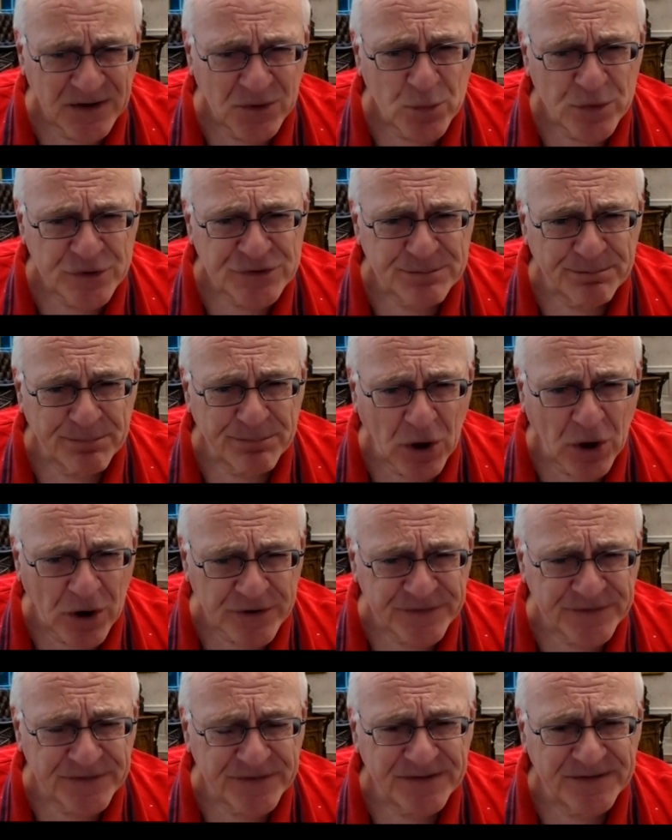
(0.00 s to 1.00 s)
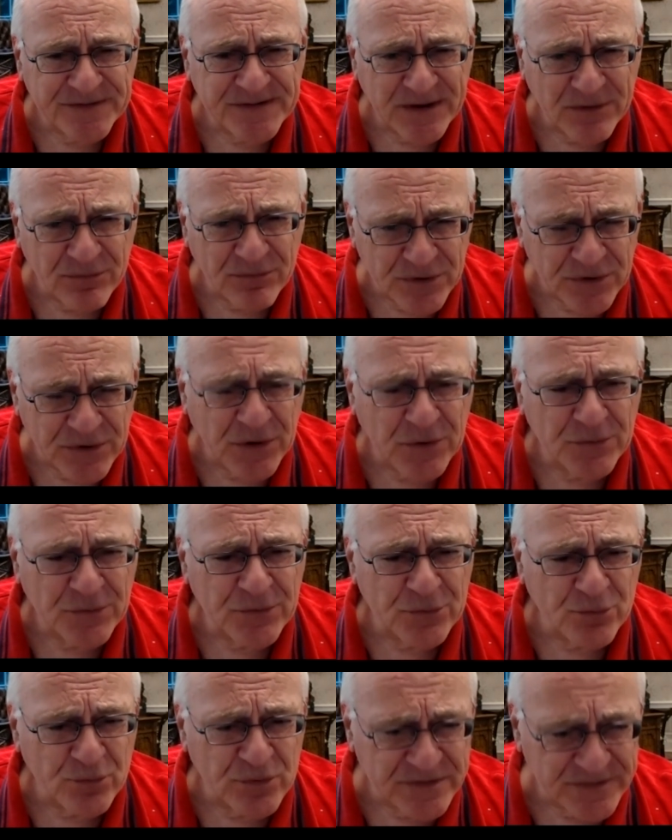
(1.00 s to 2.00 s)
which blocks the
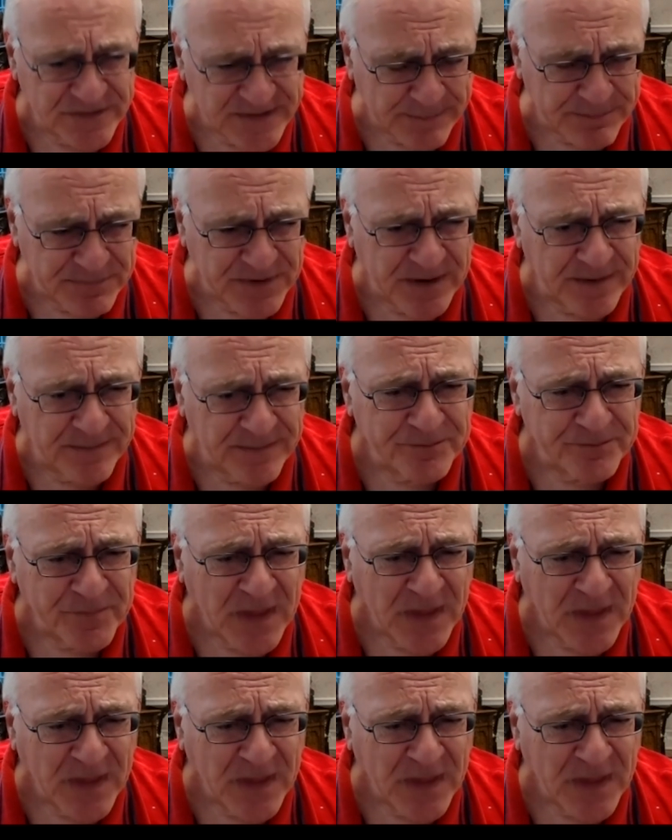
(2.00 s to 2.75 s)
serotonin receptor.